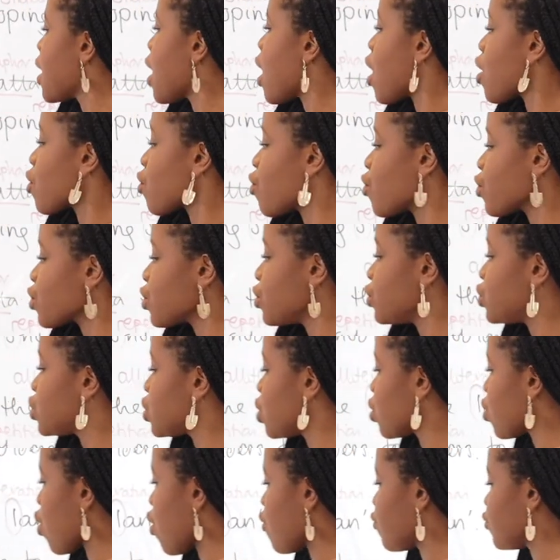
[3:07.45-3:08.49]
"I got you to
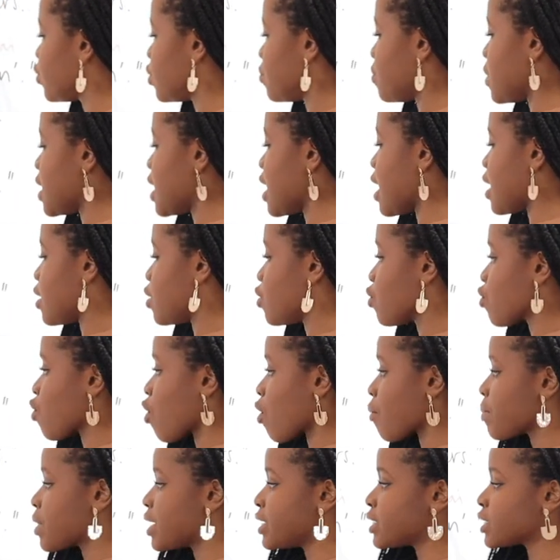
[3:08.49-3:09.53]
look after me and you
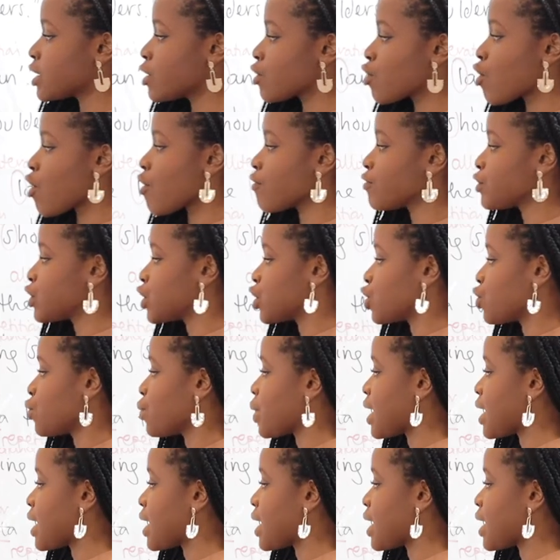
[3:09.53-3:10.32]
got me to look after you."